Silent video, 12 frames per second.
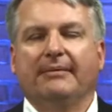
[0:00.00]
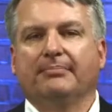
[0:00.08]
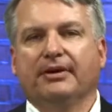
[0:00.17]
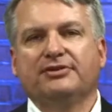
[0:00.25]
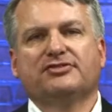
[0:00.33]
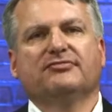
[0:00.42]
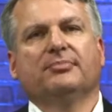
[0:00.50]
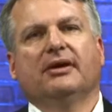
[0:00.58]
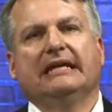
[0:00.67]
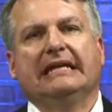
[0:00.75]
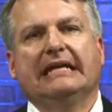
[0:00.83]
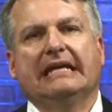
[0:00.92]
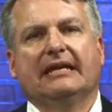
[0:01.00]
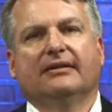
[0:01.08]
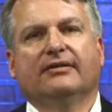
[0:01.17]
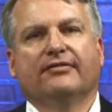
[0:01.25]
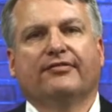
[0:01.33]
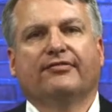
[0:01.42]
bunch of money
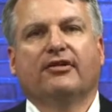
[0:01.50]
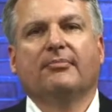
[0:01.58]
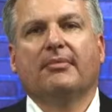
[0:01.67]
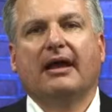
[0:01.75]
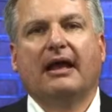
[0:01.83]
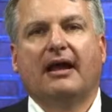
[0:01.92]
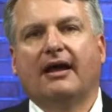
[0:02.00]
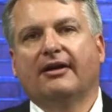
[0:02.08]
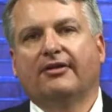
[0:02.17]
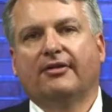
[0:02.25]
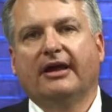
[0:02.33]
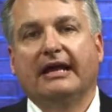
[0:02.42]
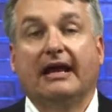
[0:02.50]
in from my IRA.